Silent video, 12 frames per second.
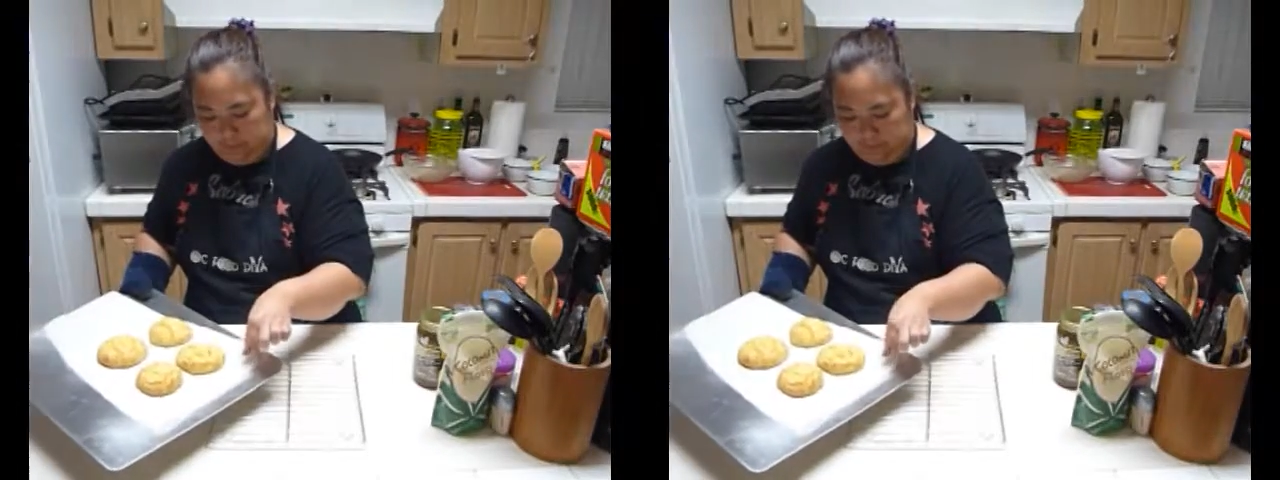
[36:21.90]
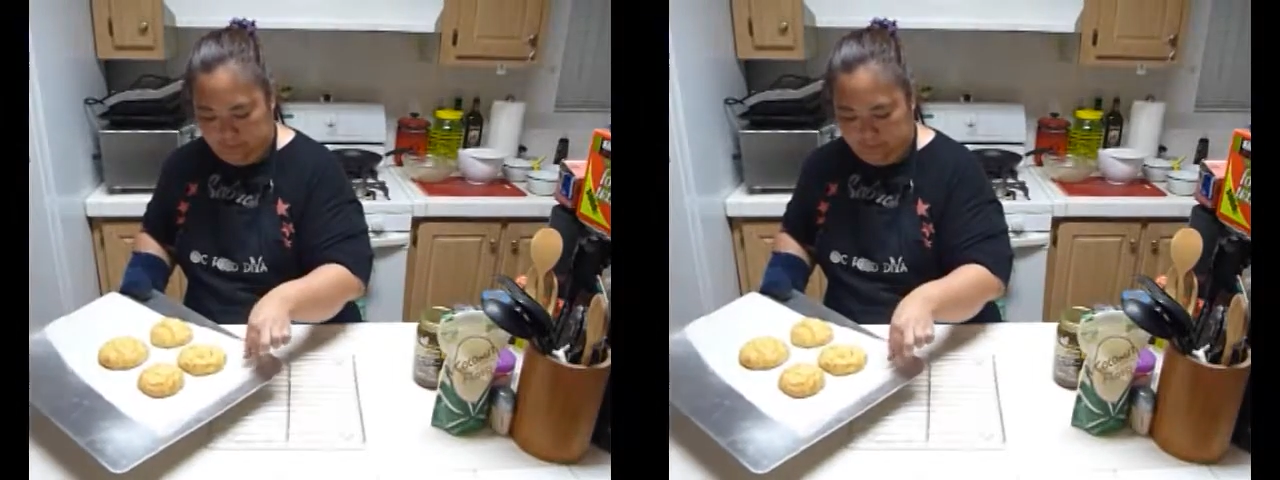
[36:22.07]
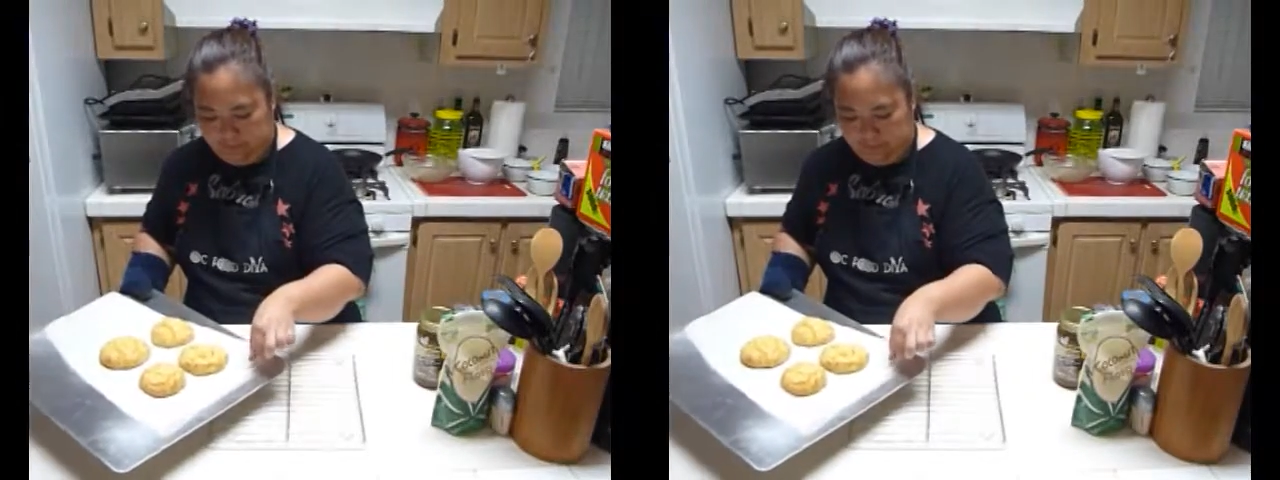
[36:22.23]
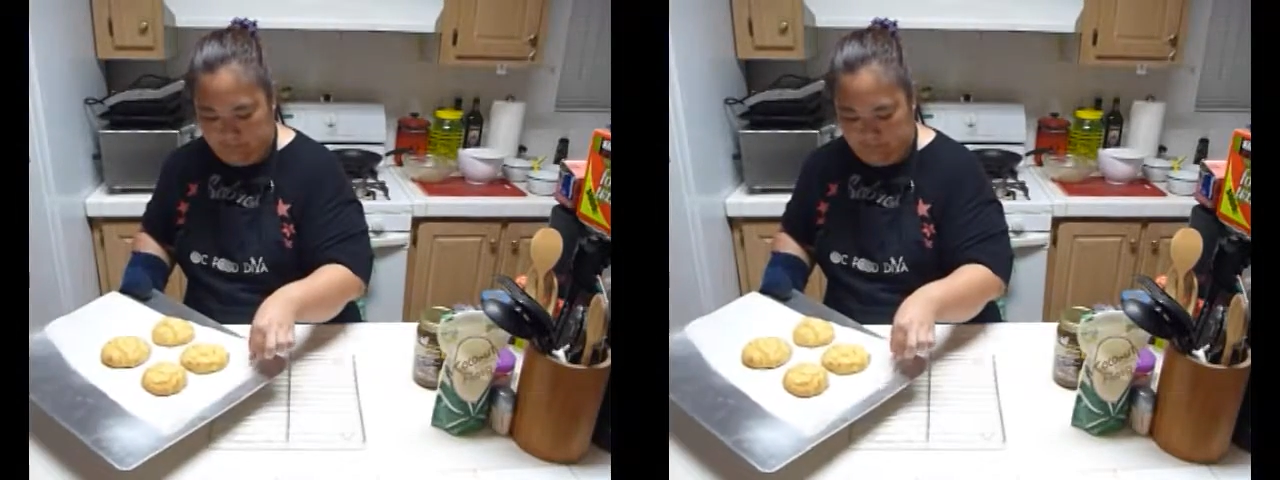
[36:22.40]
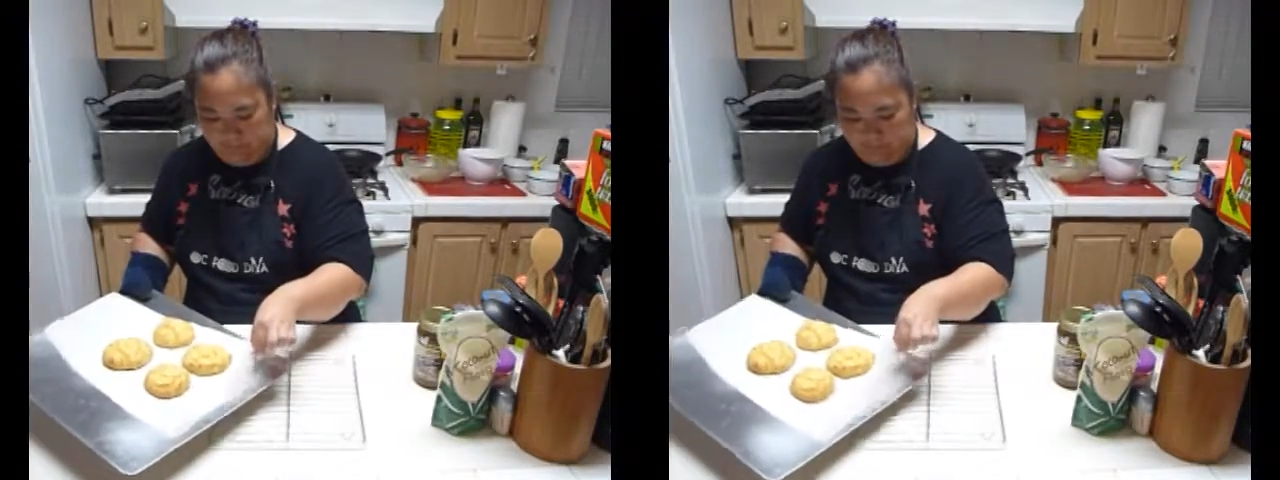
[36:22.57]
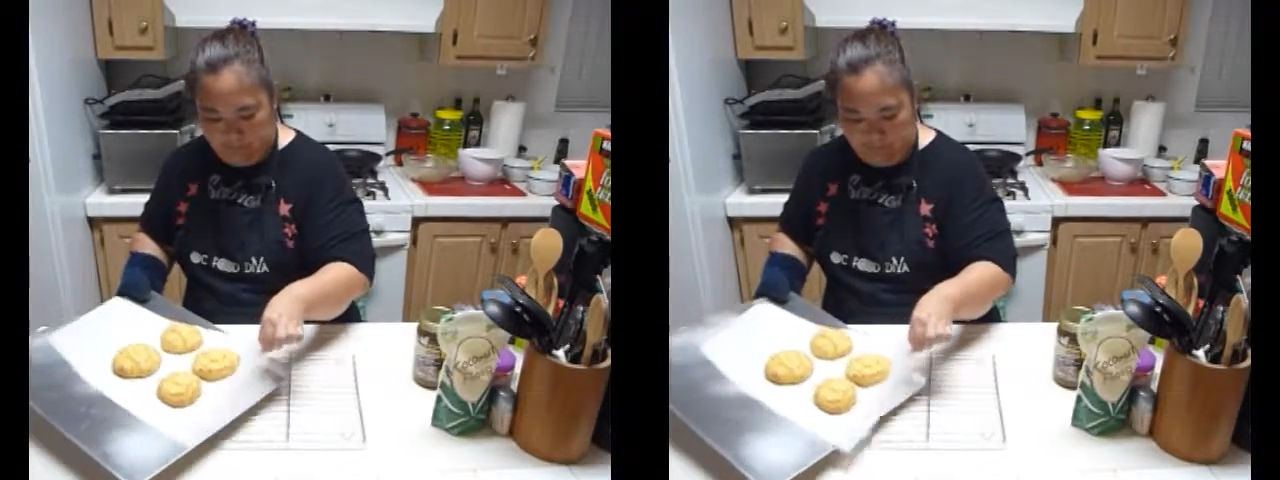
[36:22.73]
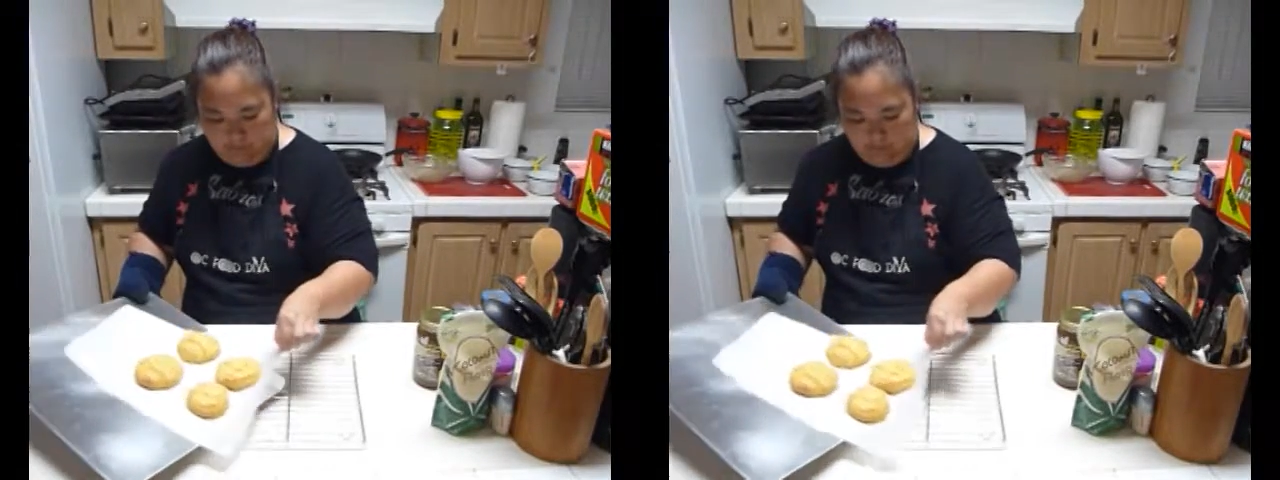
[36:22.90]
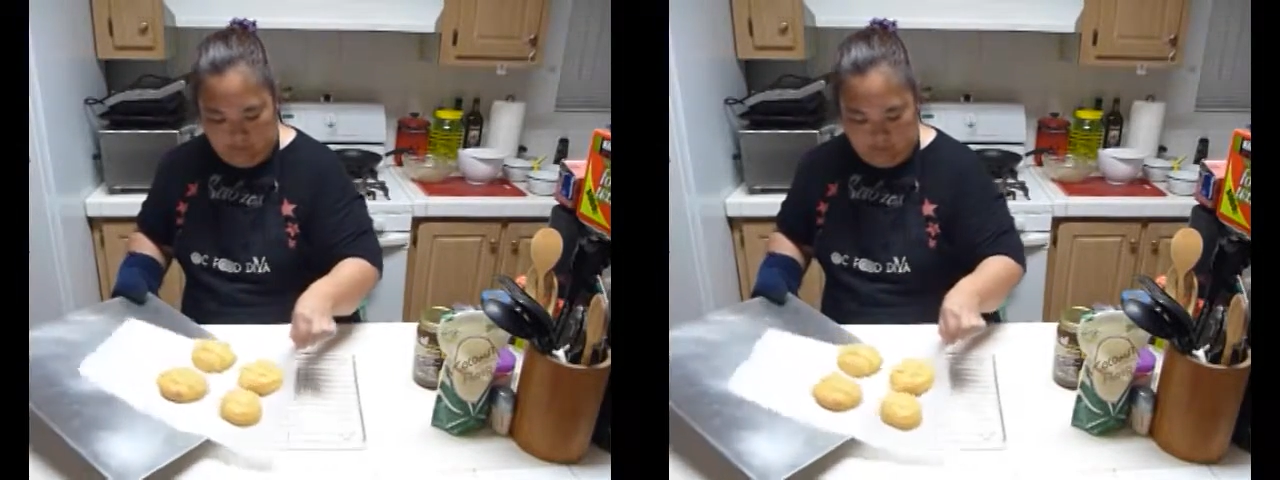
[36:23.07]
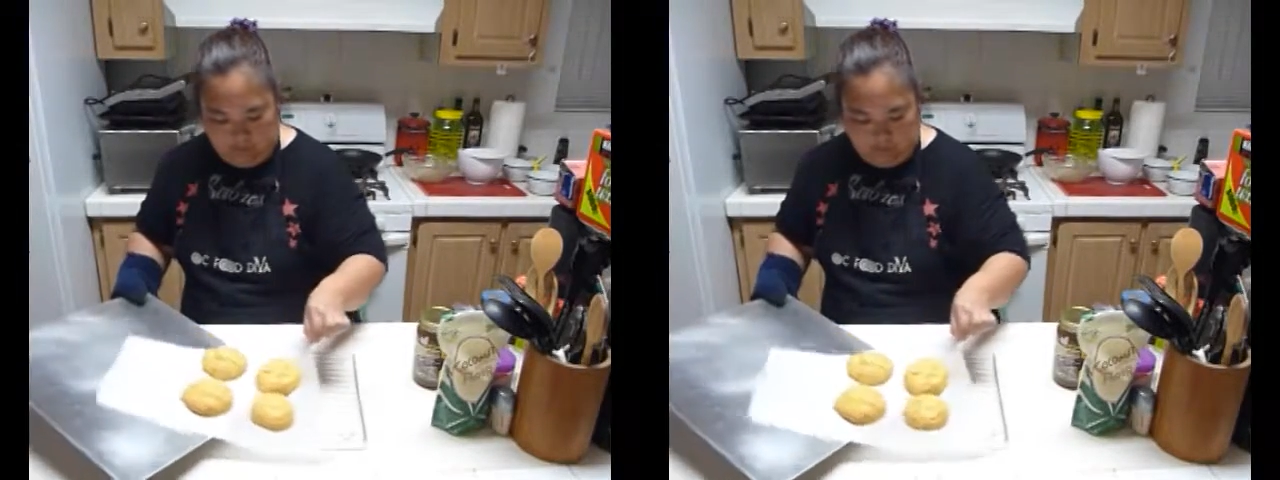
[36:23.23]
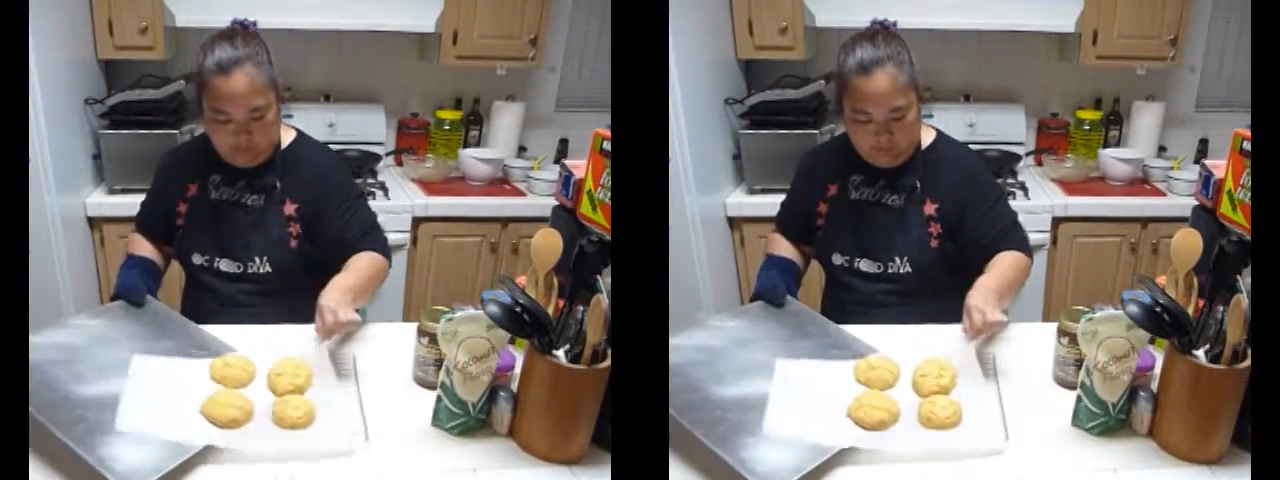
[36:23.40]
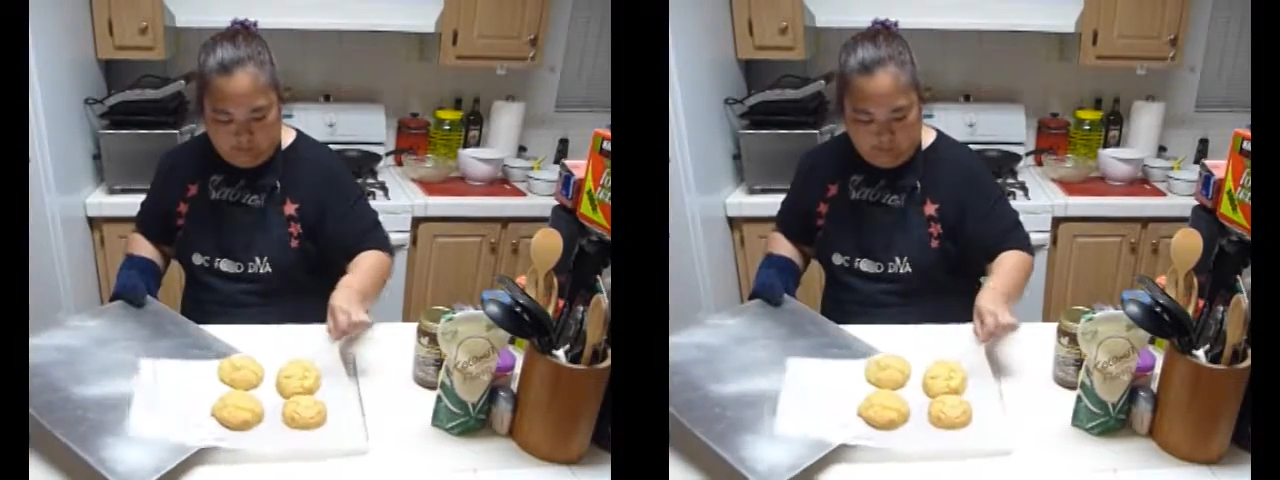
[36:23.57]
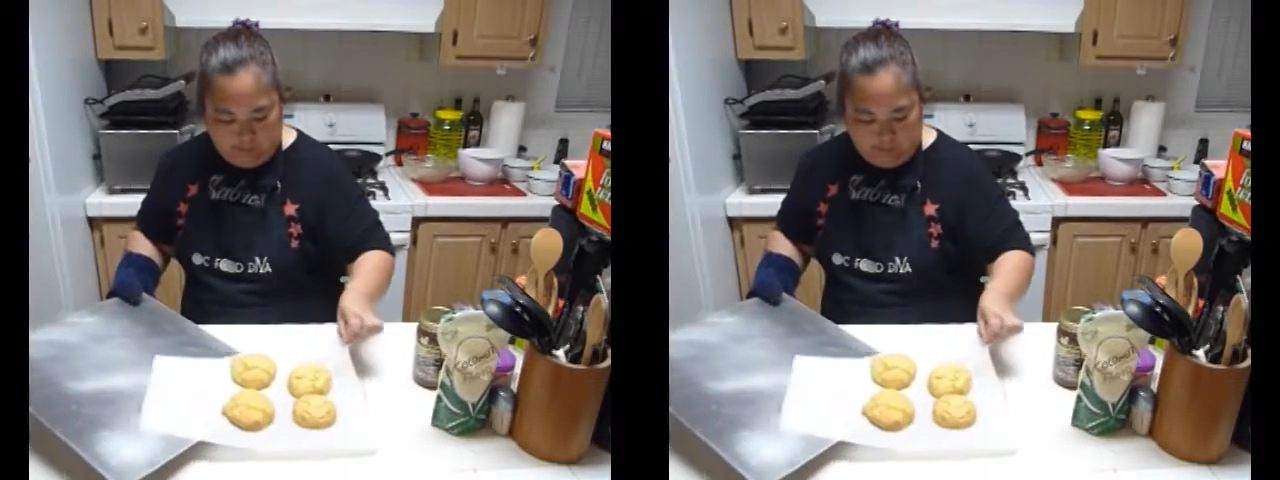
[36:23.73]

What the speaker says: but I'm going to go